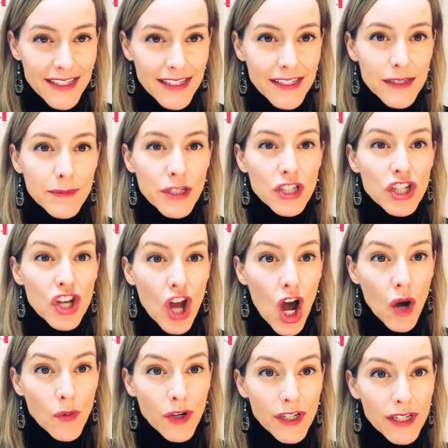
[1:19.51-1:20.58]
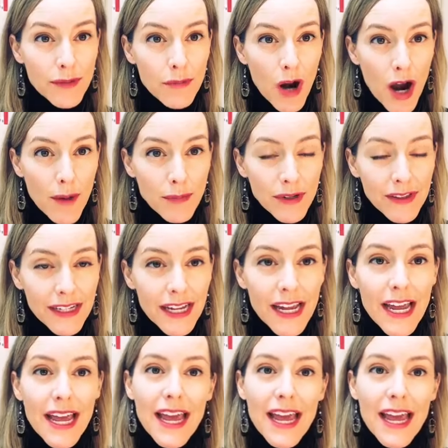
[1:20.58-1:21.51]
system is not working properly.